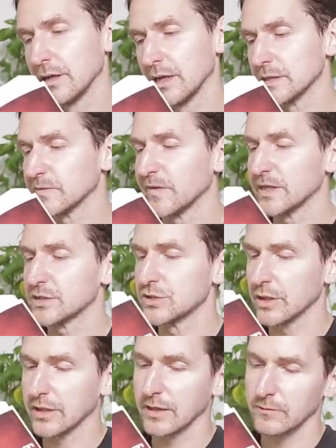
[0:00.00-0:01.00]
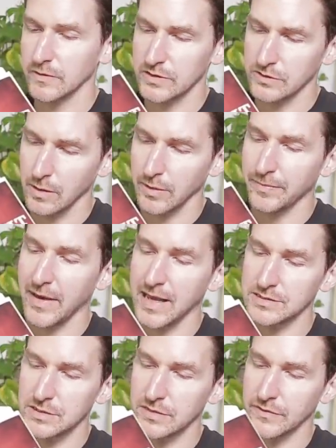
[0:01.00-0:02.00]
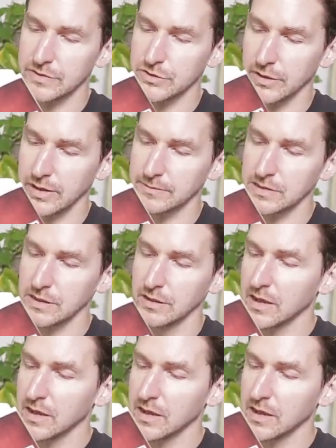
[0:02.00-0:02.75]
his face jerking with the troubled passage of his dreams,